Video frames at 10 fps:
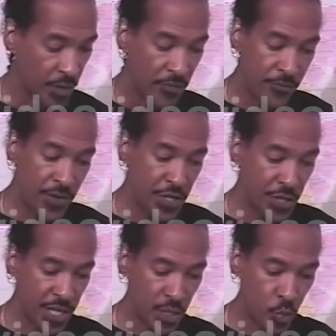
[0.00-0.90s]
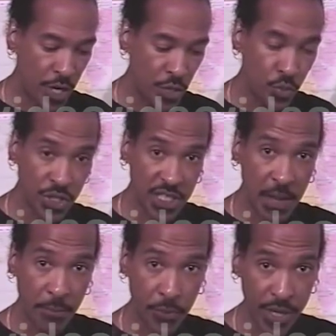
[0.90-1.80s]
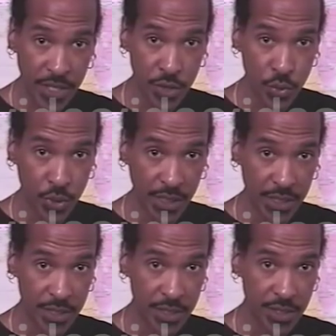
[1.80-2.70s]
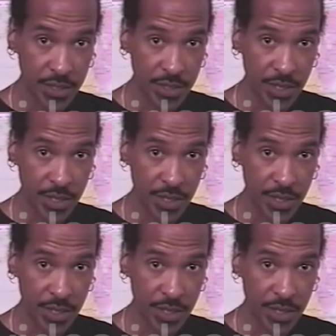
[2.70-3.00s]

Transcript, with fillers: Fission is when you separate the nucleuses.